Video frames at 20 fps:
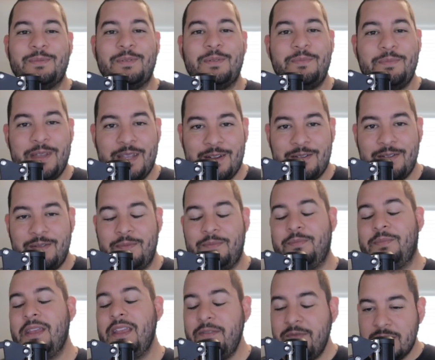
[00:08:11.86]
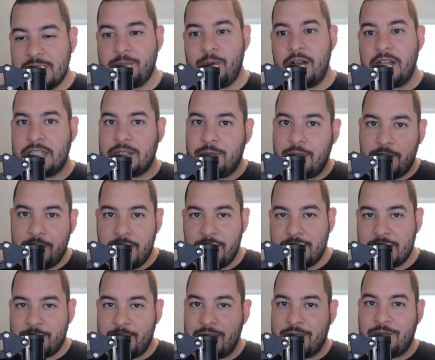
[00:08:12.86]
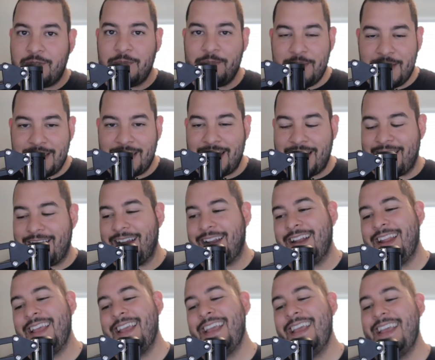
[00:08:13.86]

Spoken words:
be responsible, be respectful, be caring.